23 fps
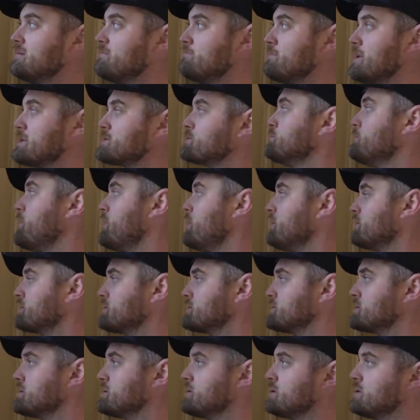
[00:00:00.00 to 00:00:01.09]
Metal
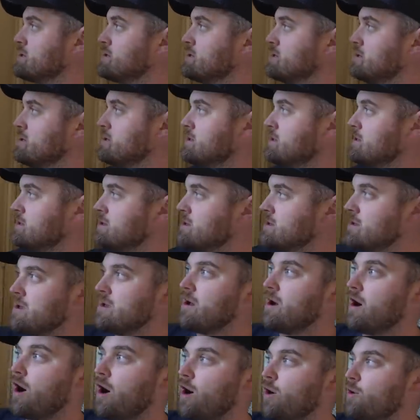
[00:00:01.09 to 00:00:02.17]
box,
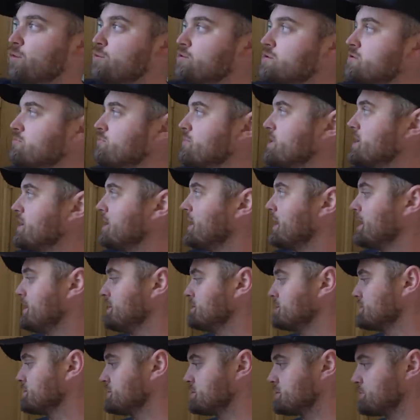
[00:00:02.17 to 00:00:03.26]
old
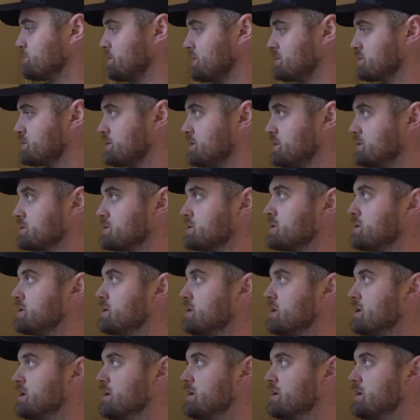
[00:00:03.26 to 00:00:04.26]
relays and switches.